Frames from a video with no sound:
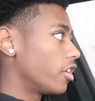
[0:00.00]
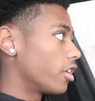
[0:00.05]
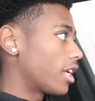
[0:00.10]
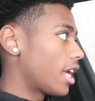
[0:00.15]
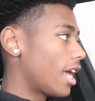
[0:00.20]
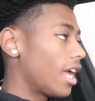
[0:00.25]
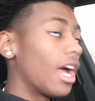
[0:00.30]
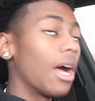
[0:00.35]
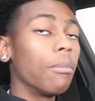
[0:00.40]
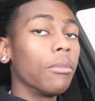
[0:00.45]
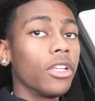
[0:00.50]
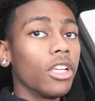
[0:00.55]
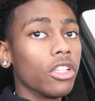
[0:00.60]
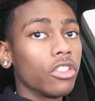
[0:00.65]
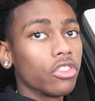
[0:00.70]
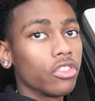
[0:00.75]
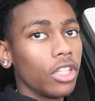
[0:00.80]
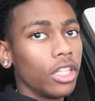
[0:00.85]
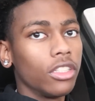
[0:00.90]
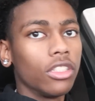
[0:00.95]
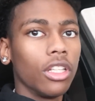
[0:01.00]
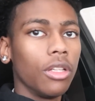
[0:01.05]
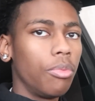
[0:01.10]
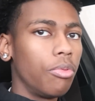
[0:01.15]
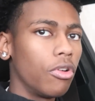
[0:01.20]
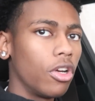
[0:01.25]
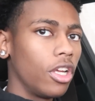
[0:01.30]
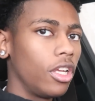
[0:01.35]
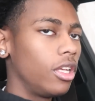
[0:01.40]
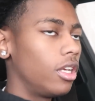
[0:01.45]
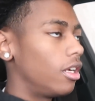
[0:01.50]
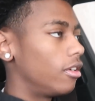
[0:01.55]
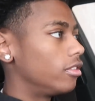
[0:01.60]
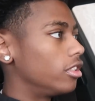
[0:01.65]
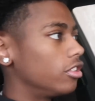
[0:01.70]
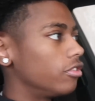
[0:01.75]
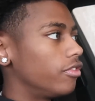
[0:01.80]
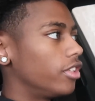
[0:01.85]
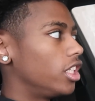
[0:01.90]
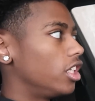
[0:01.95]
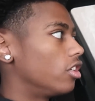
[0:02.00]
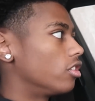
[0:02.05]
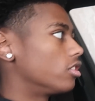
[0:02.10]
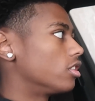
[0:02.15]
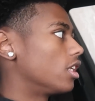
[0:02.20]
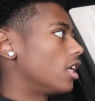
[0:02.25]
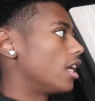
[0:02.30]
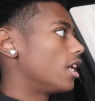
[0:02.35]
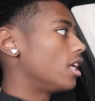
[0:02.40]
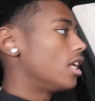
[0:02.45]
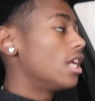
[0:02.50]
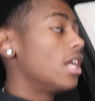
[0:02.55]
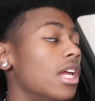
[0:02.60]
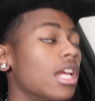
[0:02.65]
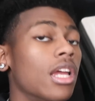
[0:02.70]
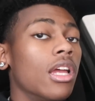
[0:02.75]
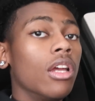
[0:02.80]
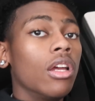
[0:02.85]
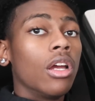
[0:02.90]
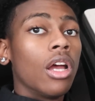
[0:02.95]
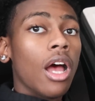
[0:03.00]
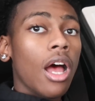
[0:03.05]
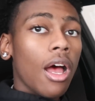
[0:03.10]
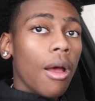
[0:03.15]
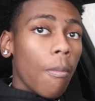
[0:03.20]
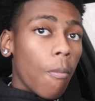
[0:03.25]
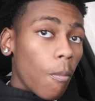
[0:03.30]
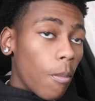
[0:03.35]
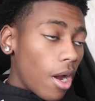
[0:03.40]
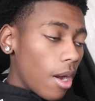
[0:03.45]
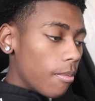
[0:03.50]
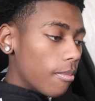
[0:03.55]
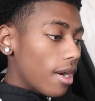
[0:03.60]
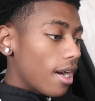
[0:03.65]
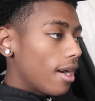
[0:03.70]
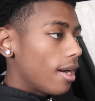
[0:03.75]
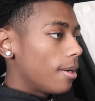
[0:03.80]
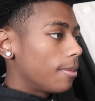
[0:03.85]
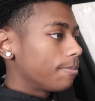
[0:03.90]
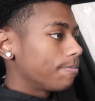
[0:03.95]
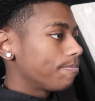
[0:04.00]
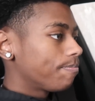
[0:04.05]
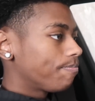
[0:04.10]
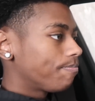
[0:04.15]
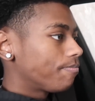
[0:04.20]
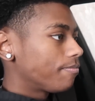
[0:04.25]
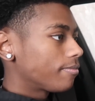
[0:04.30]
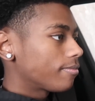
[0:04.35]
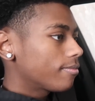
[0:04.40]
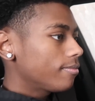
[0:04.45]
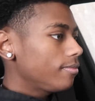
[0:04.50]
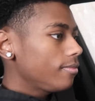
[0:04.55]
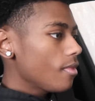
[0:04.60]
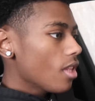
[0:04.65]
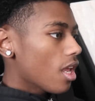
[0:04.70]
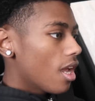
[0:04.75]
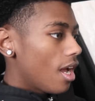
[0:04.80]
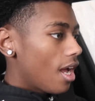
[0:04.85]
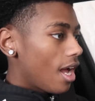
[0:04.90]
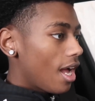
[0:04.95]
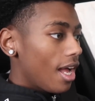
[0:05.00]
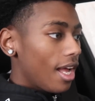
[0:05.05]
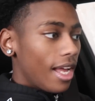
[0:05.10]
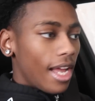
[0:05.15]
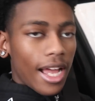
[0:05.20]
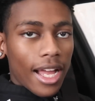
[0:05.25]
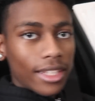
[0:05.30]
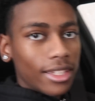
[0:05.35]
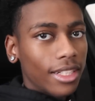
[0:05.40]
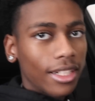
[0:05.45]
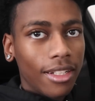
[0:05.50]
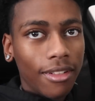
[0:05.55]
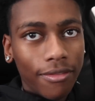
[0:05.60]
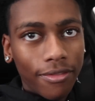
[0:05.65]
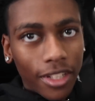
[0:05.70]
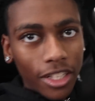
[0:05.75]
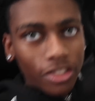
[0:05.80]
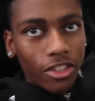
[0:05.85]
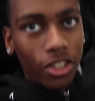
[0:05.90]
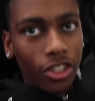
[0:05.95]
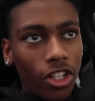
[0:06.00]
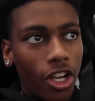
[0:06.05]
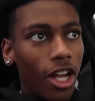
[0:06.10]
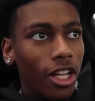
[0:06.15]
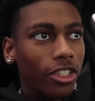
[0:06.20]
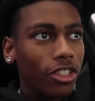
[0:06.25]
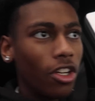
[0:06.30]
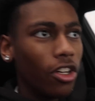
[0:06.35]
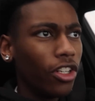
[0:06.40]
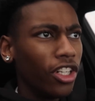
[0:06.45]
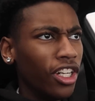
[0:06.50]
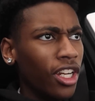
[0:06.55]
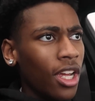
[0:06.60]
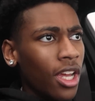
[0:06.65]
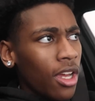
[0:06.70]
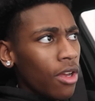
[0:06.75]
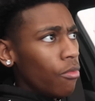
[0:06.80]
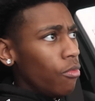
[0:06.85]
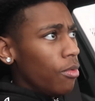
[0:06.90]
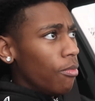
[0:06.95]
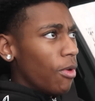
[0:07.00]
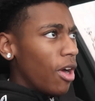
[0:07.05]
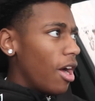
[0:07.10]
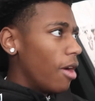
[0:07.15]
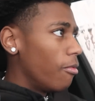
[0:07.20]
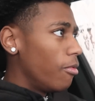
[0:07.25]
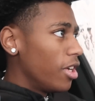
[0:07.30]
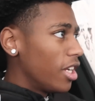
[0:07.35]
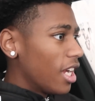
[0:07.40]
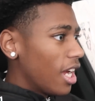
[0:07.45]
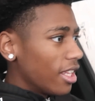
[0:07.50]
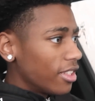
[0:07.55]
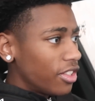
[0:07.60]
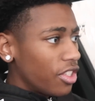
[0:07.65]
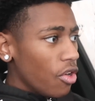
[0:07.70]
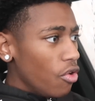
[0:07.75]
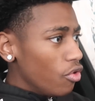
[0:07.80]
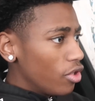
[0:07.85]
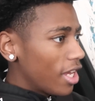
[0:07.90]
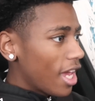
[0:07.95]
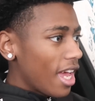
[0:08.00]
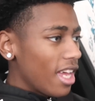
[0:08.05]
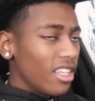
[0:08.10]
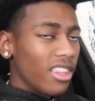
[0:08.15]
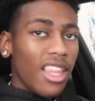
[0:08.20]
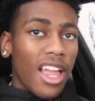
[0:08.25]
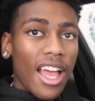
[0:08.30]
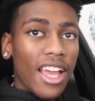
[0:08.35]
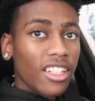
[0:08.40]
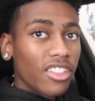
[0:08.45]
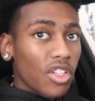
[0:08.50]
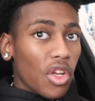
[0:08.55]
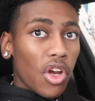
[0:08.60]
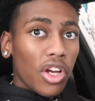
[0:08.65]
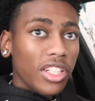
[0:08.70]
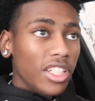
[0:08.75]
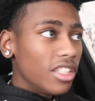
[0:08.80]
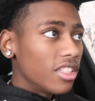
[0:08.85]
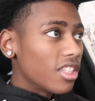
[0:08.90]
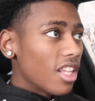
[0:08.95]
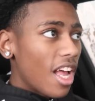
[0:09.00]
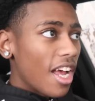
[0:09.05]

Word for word: Okay, I'm gonna get straight to the point of this video today. My mom, I have to convince her. I told her, Mom, we got 2K likes, all these